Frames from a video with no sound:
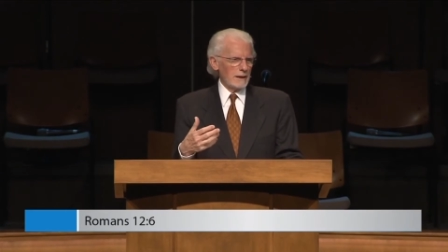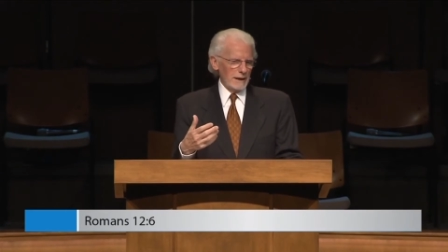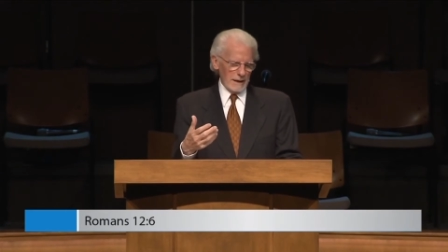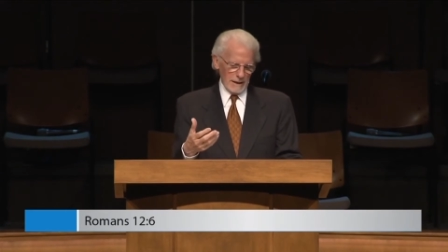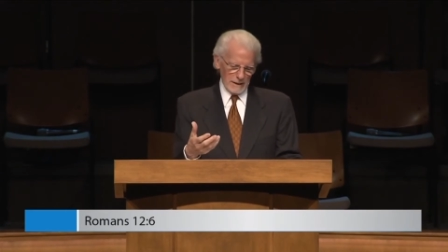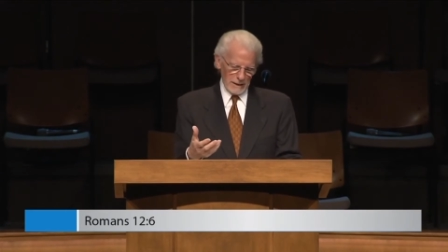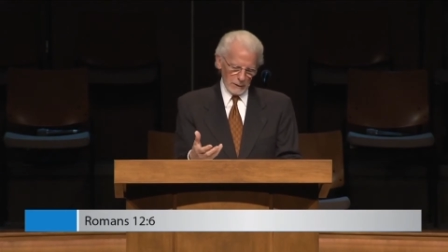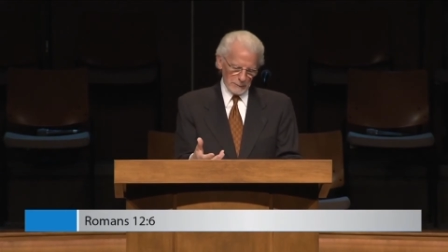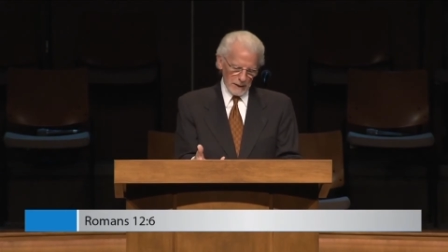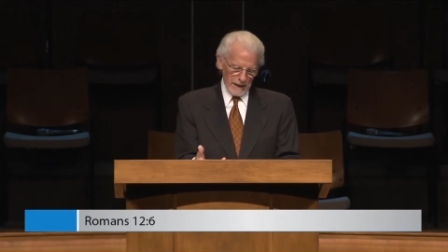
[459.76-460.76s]
and
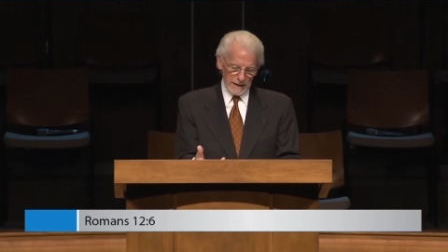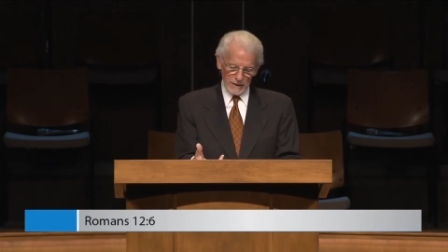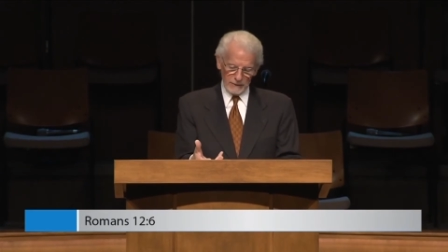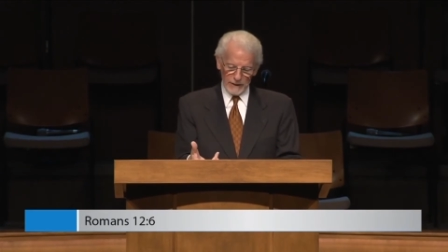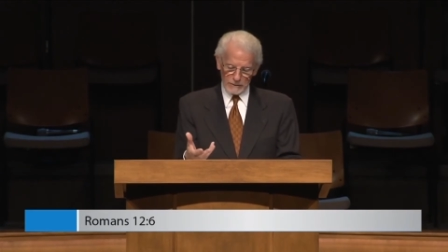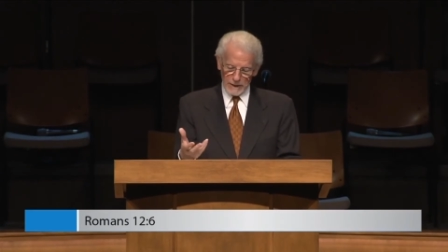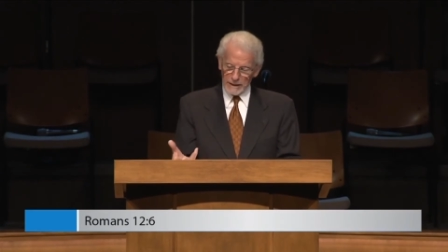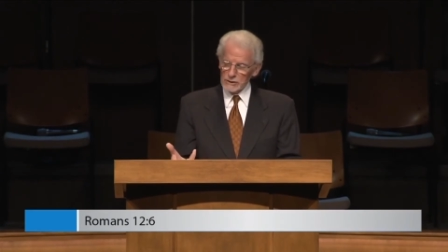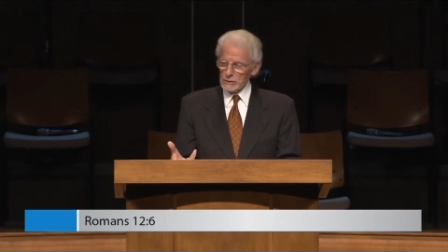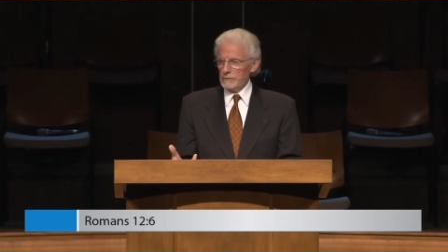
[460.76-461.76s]
helped lay the
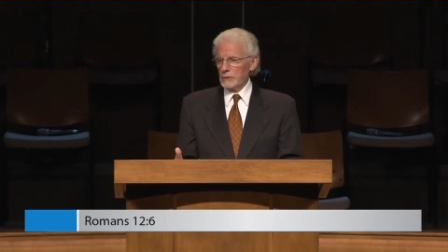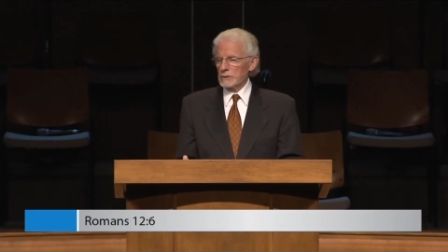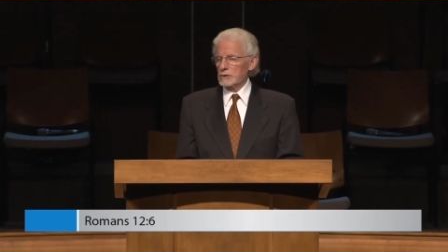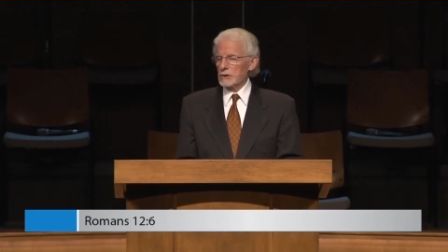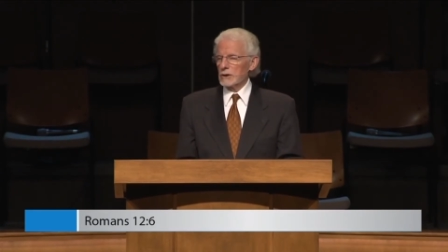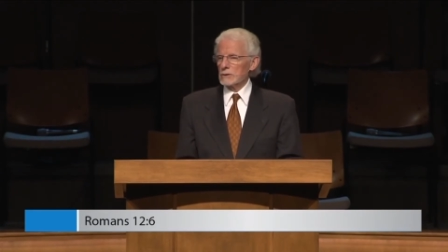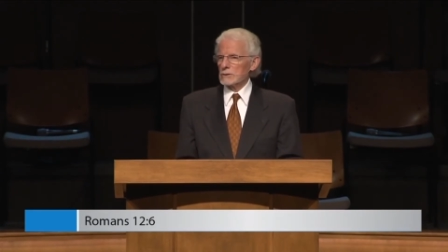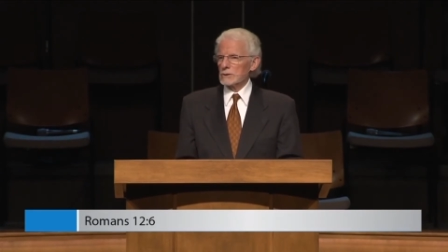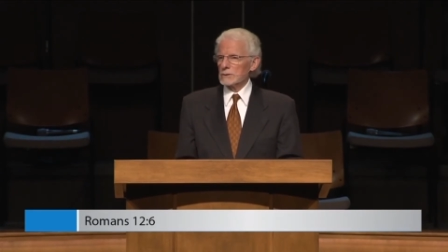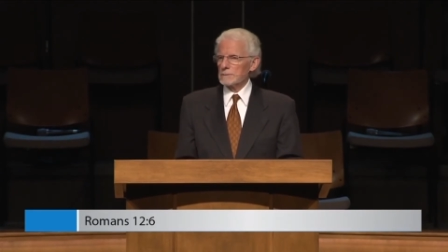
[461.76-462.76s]
foundation for the
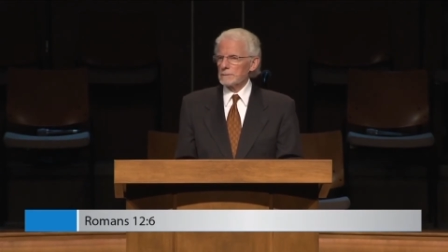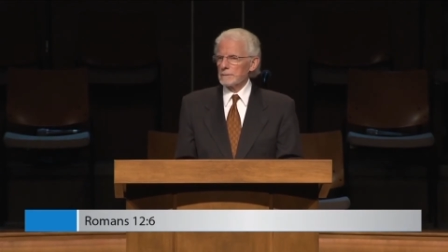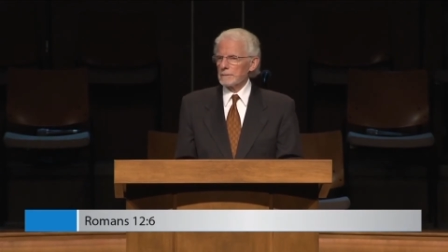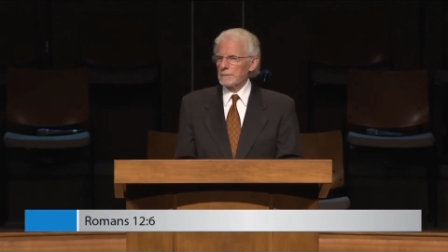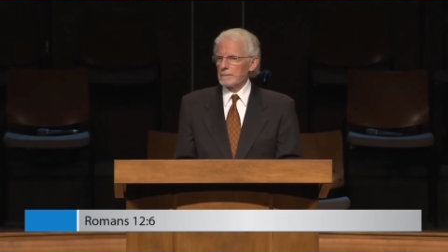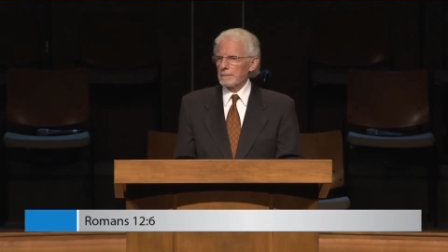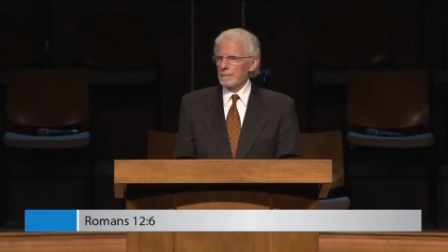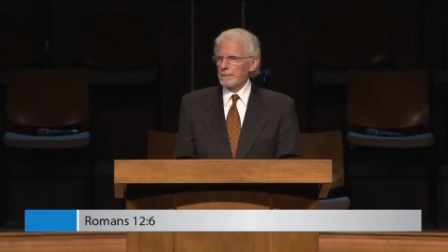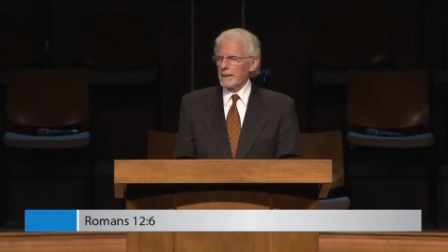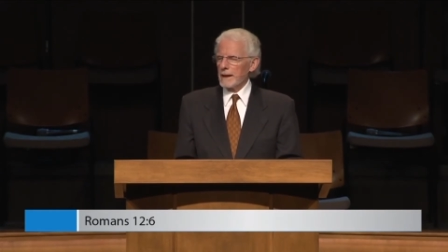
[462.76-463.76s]
church
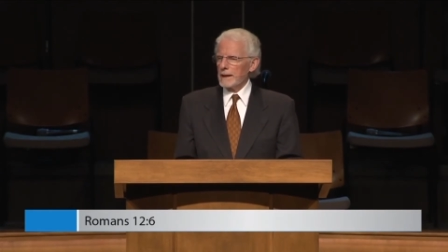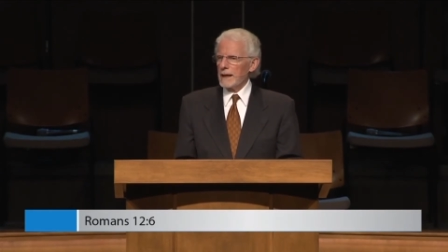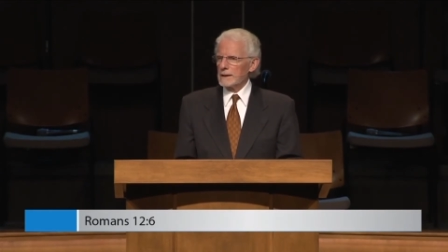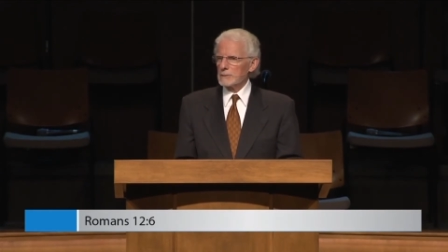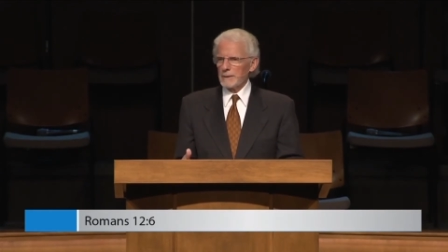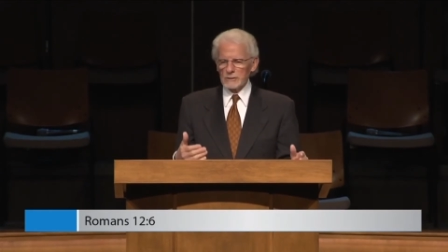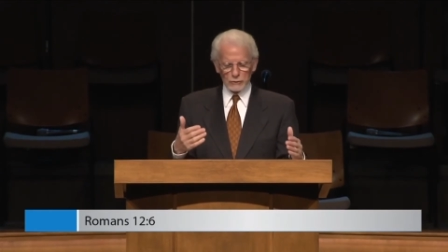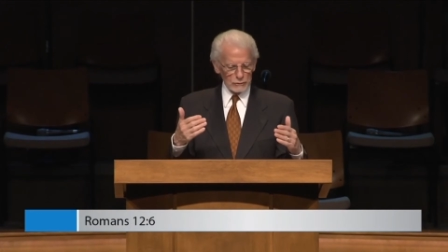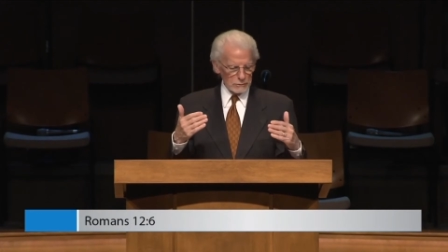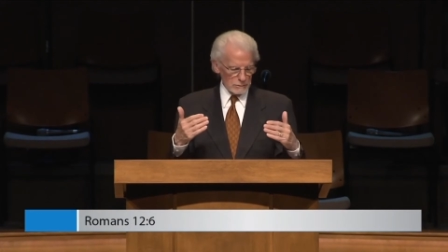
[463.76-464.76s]
and had a
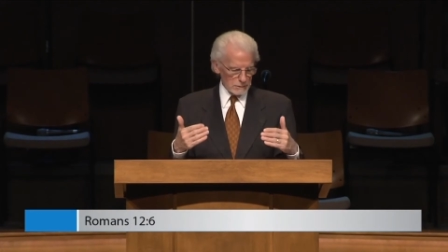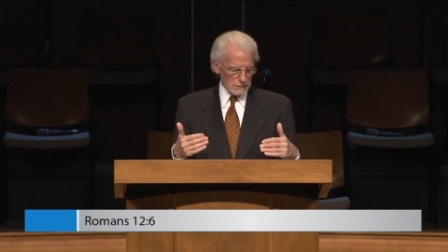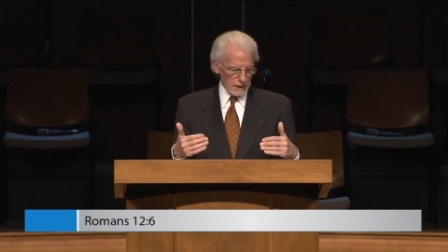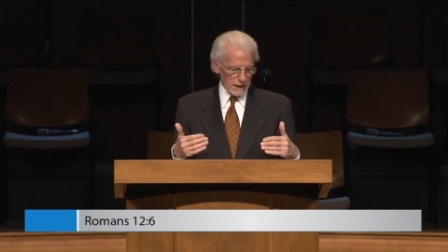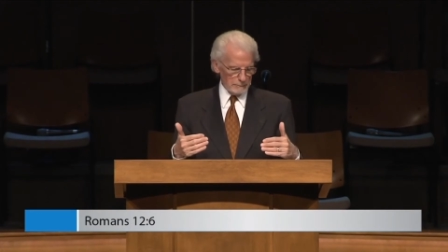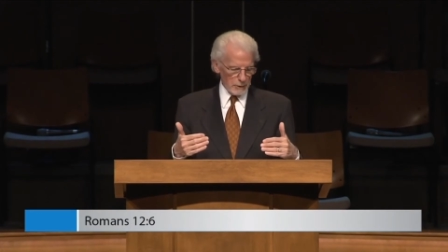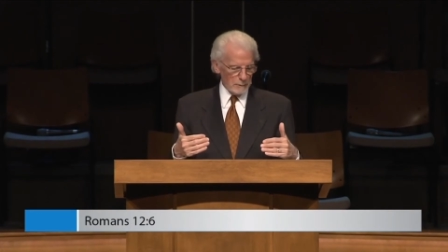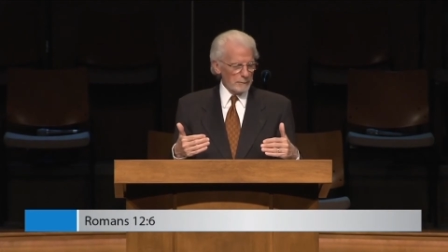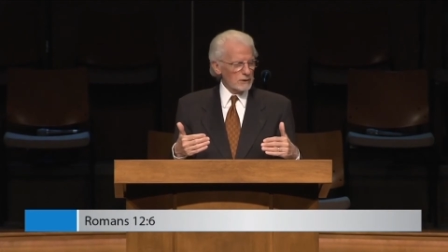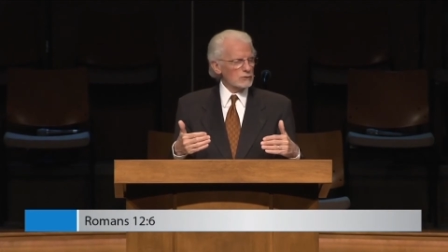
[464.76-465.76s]
special uh,
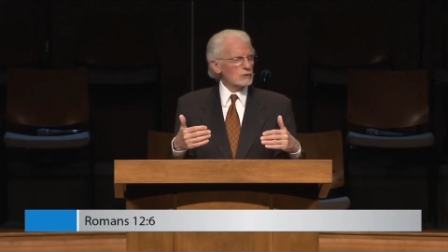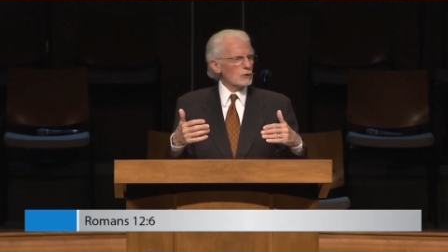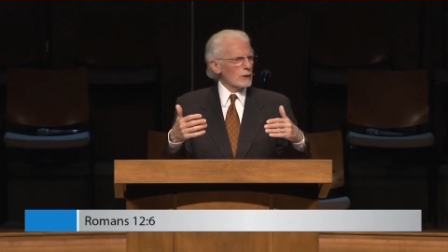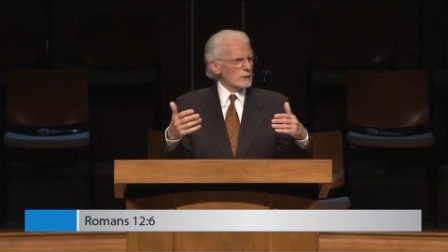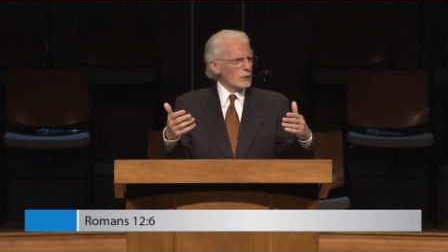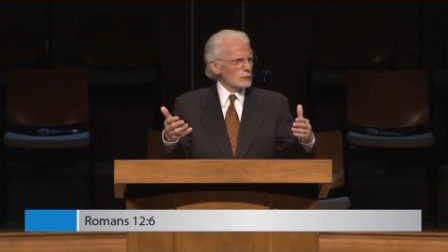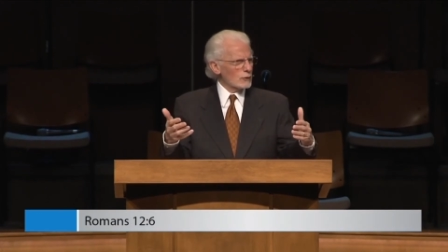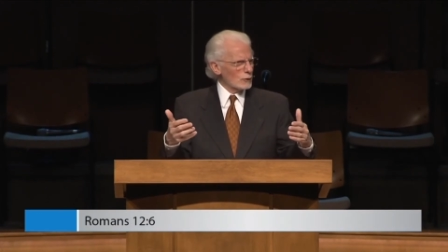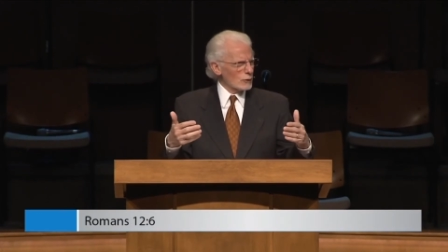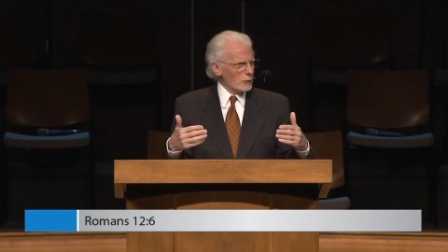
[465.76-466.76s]
purpose during
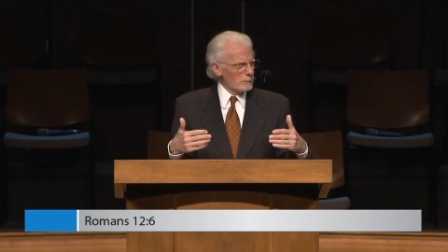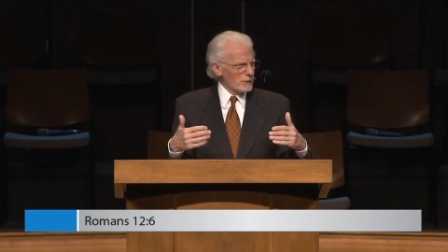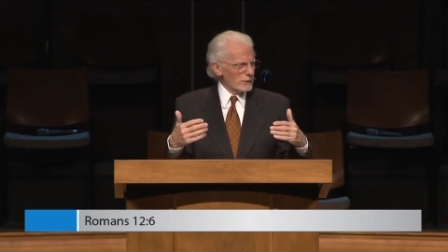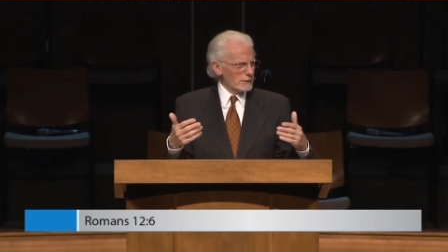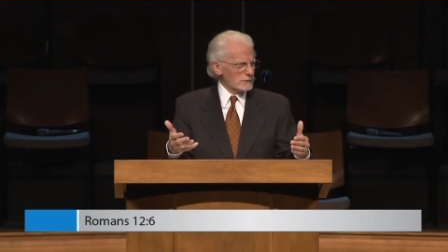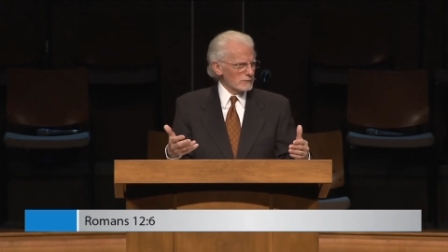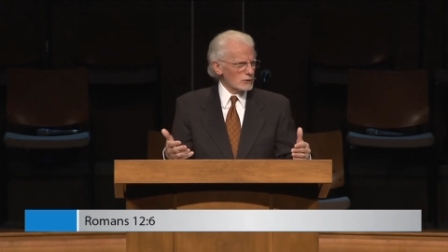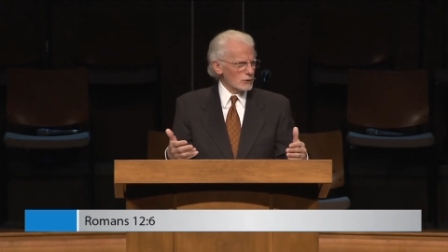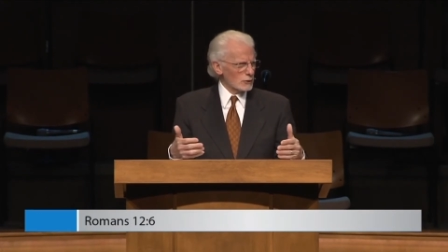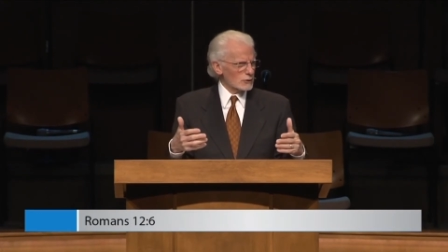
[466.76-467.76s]
those early periods of
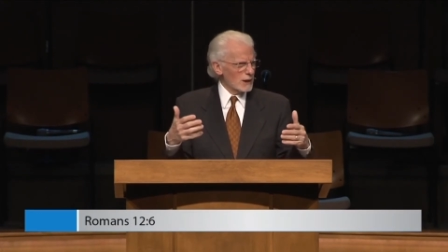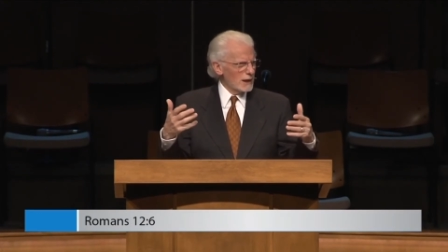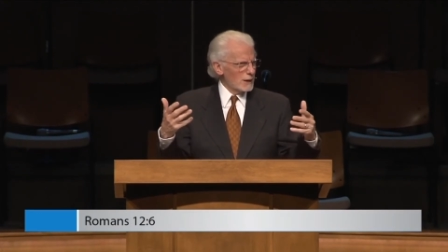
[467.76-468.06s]
the church.